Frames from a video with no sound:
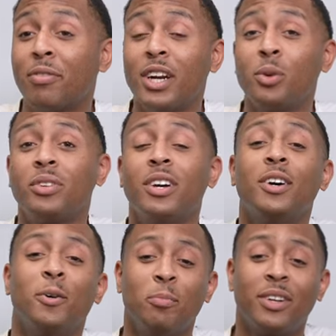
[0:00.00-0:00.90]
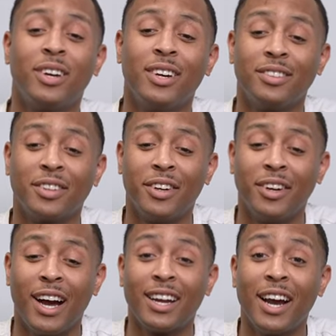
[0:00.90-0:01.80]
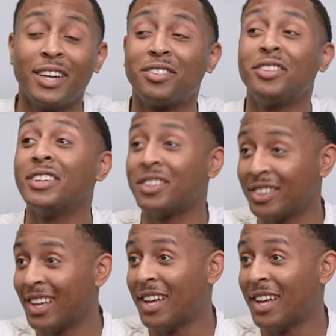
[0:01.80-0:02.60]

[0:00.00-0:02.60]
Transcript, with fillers: Friday was hell because I got sick.